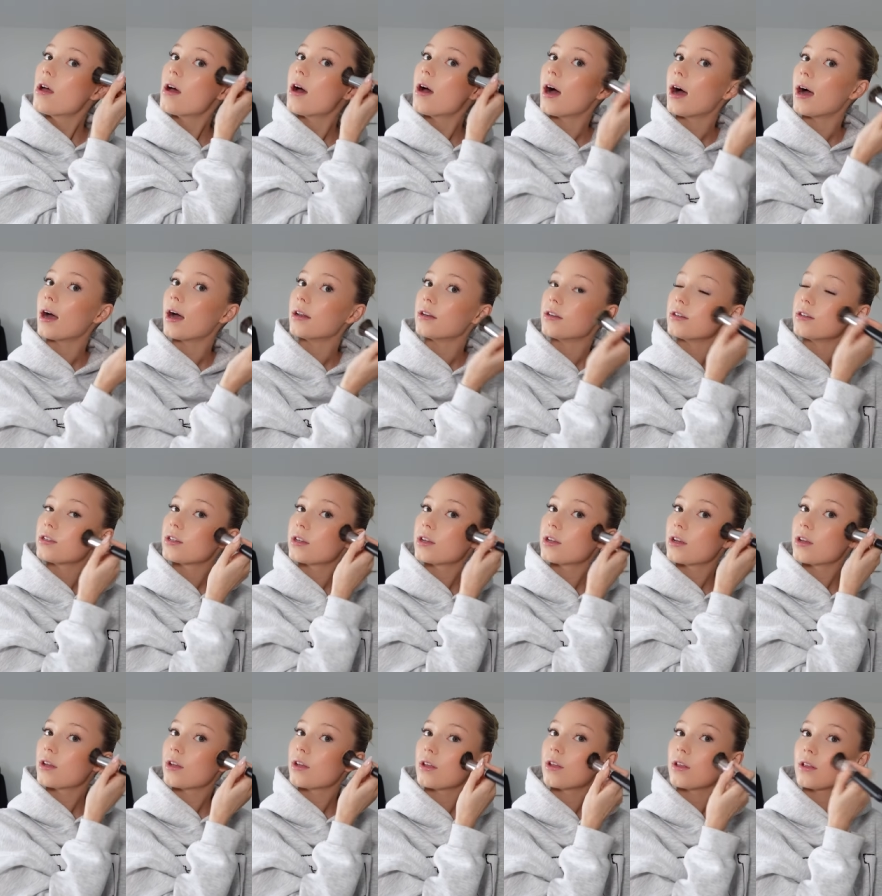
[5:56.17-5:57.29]
and
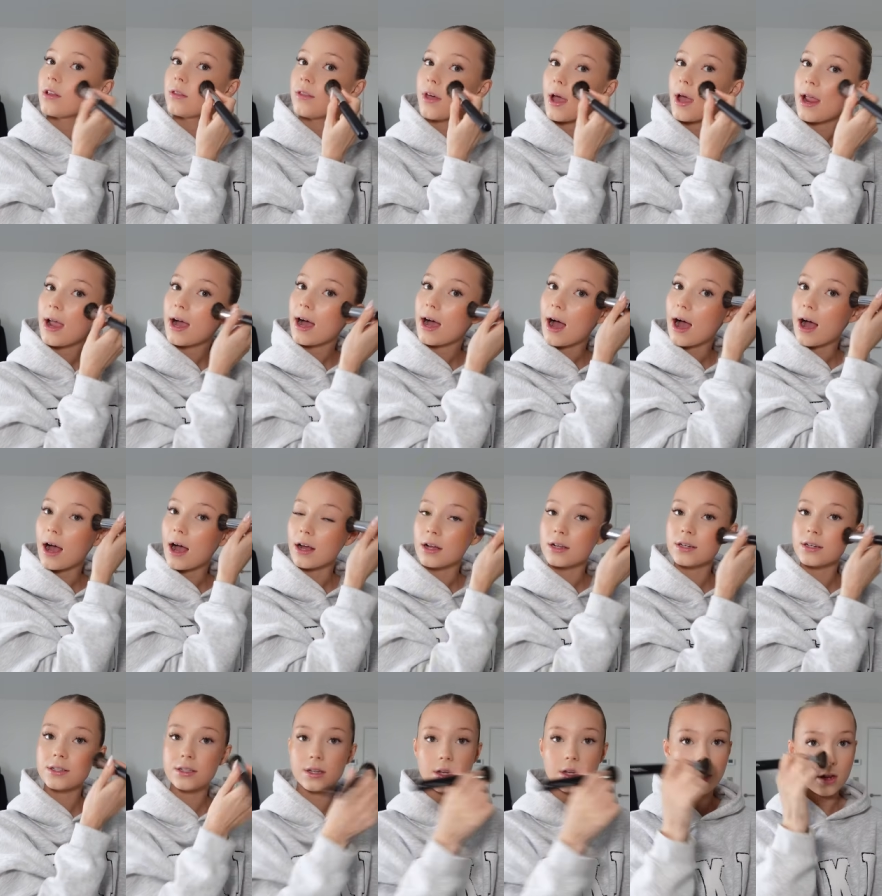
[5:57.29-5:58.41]
they
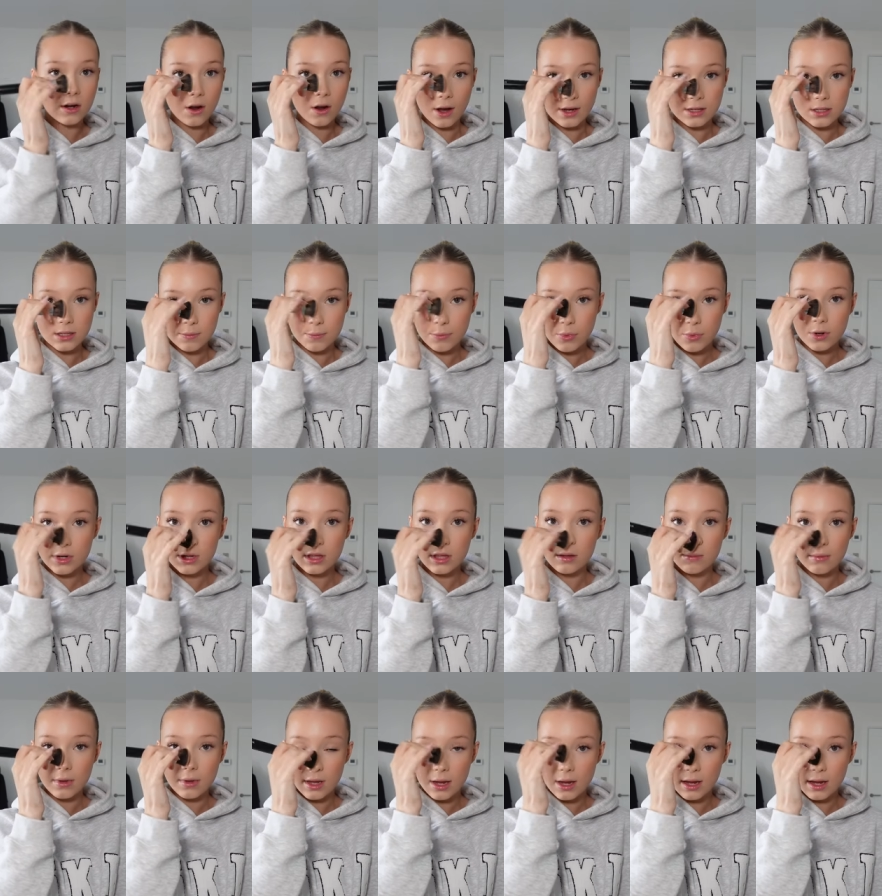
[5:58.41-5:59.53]
had a nicer body than
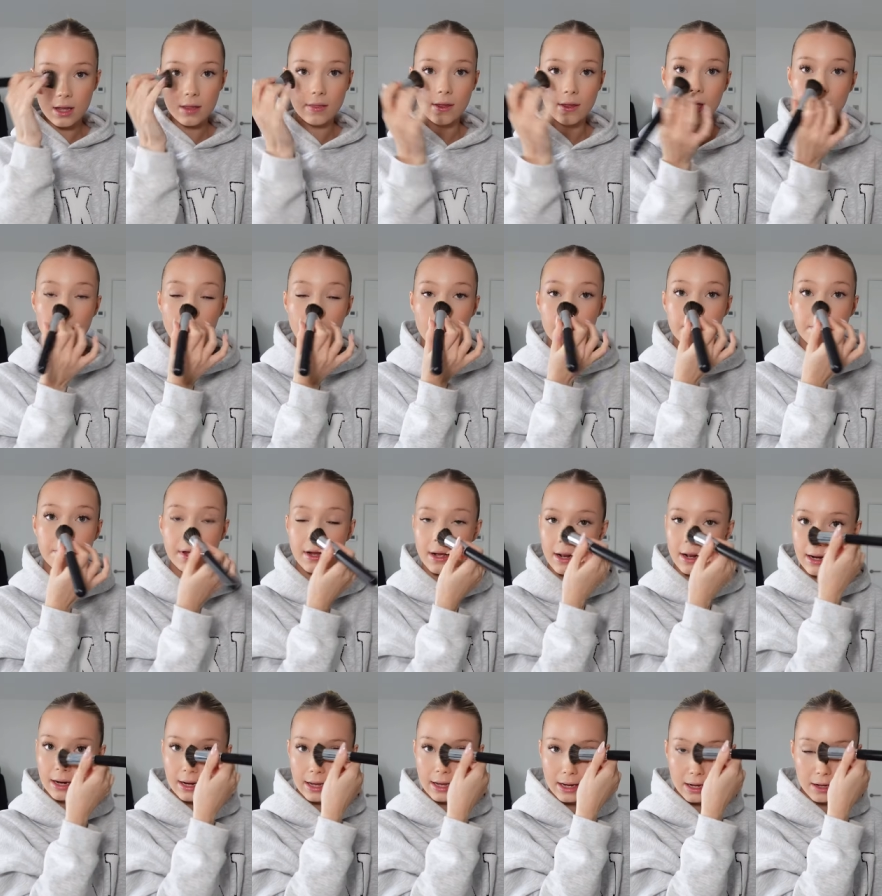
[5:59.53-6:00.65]
me, they had bigger
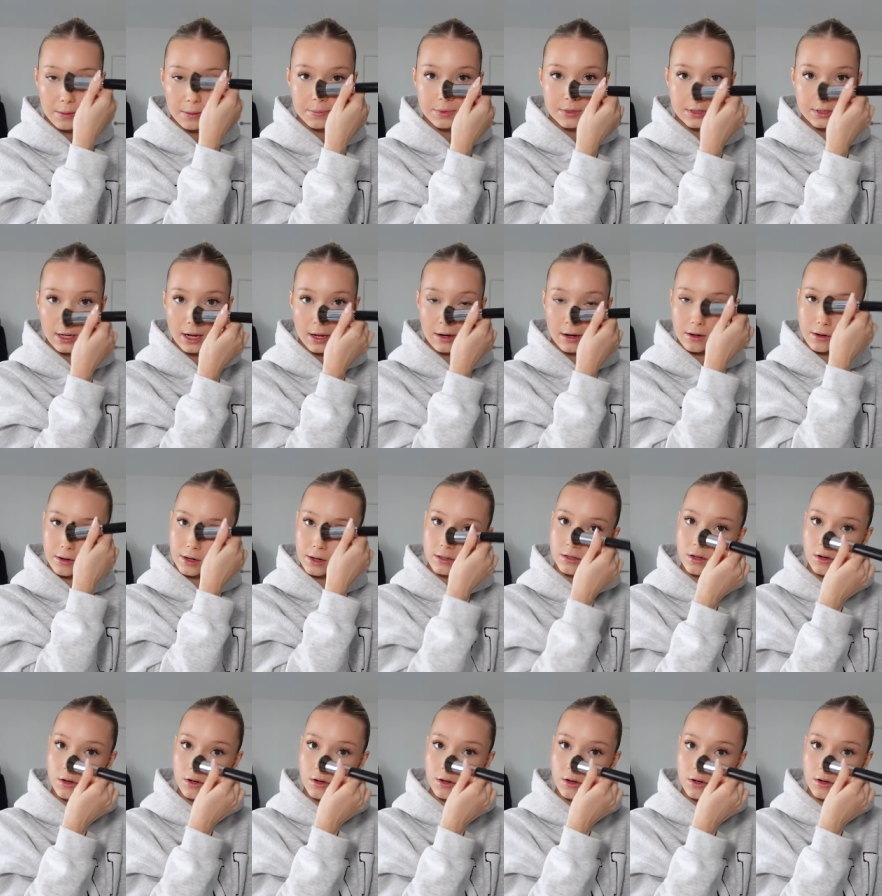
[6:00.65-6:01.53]
lips, they had a nicer